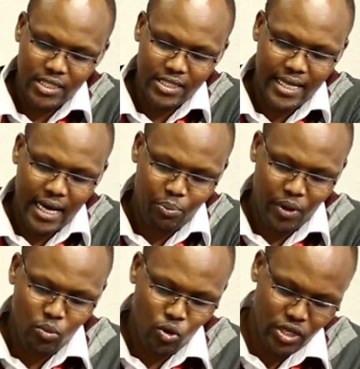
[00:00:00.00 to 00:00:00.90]
This is the
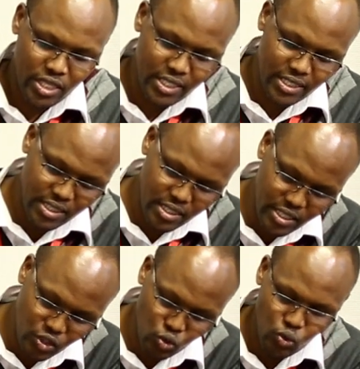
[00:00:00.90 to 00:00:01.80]
upper bone,
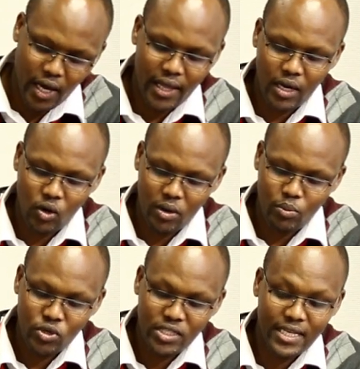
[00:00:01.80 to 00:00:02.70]
these two are the
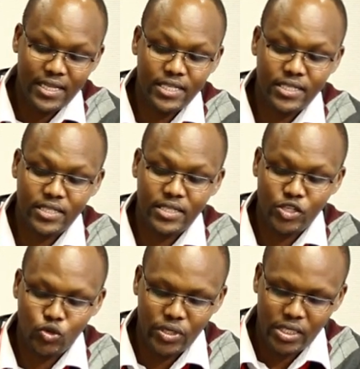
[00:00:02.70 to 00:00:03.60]
lower bones, and this is
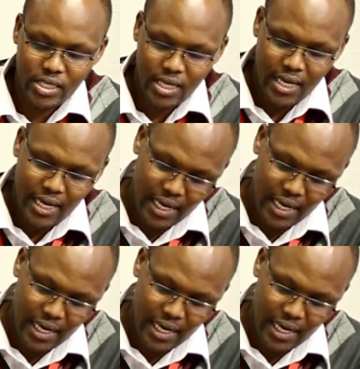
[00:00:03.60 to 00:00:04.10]
the joint.